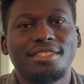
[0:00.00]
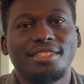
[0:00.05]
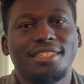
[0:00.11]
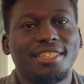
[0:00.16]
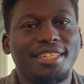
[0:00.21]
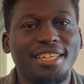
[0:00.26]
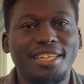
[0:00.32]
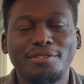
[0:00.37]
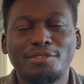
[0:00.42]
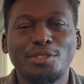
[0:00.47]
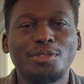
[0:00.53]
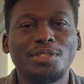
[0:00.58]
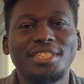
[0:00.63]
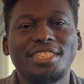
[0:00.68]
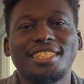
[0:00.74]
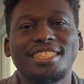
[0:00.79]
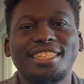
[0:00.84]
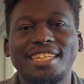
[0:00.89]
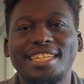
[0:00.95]
Hey everyone,
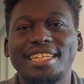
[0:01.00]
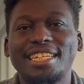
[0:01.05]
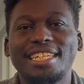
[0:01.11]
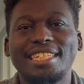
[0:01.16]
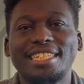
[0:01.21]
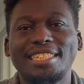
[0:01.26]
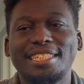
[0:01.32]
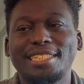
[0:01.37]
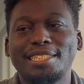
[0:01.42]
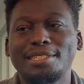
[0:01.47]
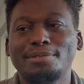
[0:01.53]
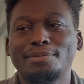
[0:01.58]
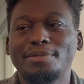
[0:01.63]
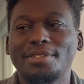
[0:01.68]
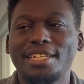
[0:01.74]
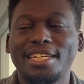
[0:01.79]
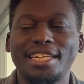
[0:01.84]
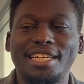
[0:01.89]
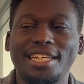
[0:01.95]

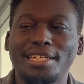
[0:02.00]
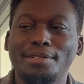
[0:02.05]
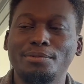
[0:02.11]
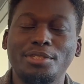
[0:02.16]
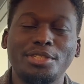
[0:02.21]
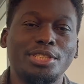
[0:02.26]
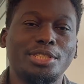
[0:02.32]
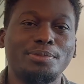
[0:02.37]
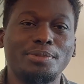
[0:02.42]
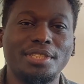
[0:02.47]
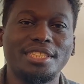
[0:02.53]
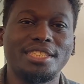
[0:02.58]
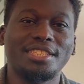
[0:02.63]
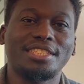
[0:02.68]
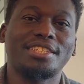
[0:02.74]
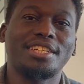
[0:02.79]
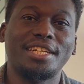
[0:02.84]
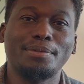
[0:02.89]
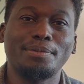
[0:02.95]
I am going to be
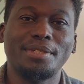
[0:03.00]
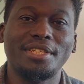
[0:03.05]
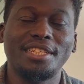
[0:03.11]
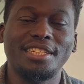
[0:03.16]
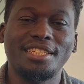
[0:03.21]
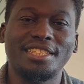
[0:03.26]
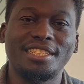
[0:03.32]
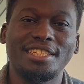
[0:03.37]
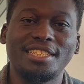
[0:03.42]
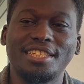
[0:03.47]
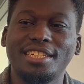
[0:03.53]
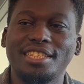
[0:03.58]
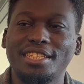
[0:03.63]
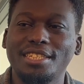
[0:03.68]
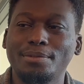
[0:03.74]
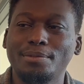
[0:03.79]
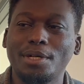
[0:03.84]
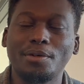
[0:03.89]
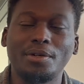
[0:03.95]
describing
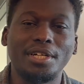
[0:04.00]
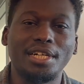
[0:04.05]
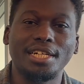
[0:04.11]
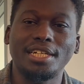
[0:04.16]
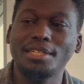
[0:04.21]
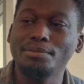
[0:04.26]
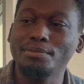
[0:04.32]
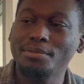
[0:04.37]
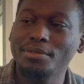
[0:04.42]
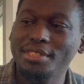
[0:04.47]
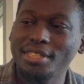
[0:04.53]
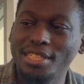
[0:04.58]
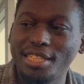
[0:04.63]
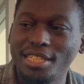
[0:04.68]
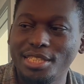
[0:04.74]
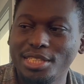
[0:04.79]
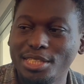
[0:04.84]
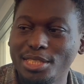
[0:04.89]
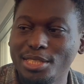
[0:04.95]
our arm
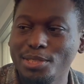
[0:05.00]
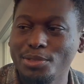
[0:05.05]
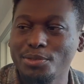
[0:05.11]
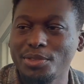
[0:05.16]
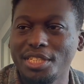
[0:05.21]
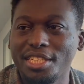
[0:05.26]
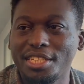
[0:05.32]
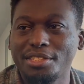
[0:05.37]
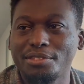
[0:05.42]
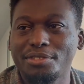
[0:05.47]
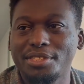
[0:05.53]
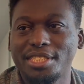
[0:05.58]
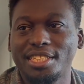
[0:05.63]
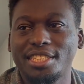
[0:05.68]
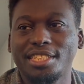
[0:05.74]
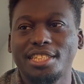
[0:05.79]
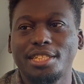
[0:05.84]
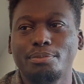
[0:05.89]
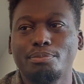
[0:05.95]
that we
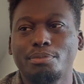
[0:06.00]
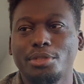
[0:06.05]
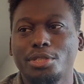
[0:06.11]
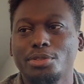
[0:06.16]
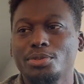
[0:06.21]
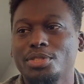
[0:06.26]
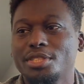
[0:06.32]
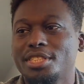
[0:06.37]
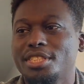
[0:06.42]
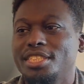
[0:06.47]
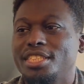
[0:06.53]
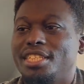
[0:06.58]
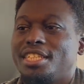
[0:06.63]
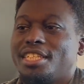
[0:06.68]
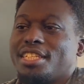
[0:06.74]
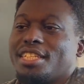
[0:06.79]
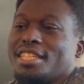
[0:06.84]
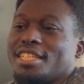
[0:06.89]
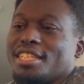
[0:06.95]
recently built.
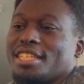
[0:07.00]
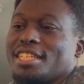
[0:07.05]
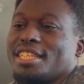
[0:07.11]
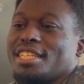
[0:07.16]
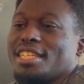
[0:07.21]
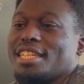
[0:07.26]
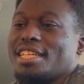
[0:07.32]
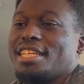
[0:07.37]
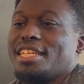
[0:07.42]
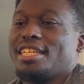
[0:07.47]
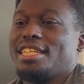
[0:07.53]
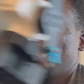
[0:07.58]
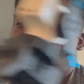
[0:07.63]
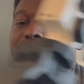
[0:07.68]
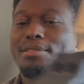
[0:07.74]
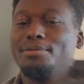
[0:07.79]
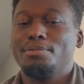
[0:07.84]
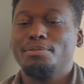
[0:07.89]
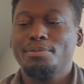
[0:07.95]

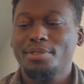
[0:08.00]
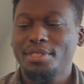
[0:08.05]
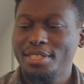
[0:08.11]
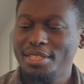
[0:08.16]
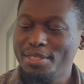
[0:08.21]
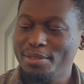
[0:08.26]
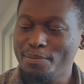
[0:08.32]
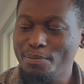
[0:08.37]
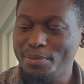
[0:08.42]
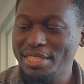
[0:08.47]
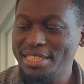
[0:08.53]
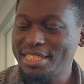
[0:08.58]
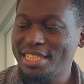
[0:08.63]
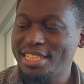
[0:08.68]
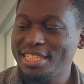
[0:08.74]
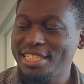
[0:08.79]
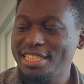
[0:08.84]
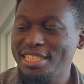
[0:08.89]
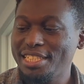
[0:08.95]
Um,
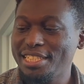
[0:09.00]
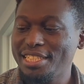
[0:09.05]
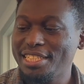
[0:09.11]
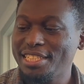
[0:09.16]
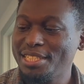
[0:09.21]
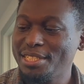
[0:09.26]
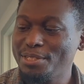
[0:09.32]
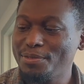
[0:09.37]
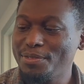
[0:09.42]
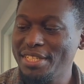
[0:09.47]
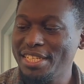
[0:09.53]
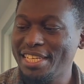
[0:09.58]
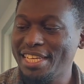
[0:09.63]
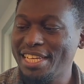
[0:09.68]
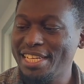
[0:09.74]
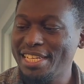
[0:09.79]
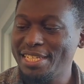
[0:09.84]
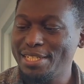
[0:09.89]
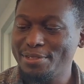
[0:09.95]
Basically, we
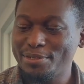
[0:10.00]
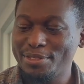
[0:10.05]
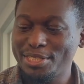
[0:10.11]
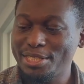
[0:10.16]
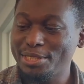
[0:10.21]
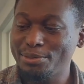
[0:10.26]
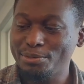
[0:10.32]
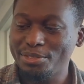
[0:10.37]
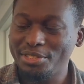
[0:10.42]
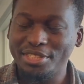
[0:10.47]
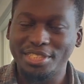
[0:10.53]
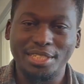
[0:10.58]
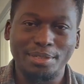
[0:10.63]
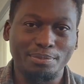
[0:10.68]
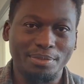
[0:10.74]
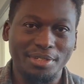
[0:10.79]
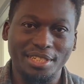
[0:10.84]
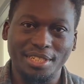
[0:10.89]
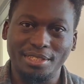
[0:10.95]
have some 3D
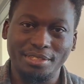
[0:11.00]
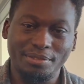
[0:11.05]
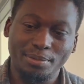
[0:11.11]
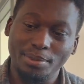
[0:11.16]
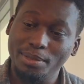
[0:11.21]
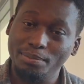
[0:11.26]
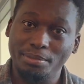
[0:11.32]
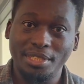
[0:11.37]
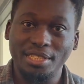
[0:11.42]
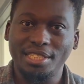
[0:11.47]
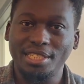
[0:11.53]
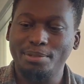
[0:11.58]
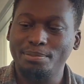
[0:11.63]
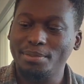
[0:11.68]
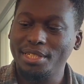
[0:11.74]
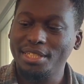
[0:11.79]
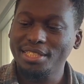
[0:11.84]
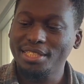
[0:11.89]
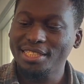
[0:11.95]
printed
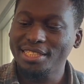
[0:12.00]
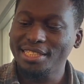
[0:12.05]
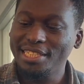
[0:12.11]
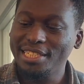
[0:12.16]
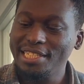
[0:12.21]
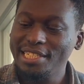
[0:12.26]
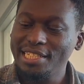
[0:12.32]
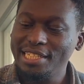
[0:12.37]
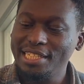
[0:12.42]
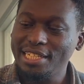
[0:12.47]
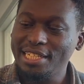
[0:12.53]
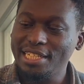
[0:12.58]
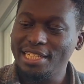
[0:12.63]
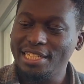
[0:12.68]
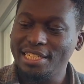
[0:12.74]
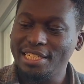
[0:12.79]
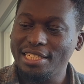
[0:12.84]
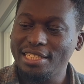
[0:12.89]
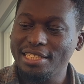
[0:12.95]
parts,
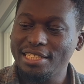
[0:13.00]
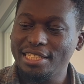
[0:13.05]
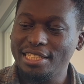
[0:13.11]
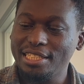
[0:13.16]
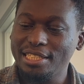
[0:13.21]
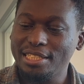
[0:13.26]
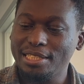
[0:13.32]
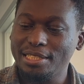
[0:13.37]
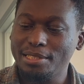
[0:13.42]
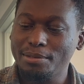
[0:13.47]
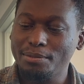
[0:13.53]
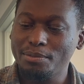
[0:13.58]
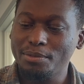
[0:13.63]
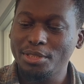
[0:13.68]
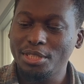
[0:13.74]
and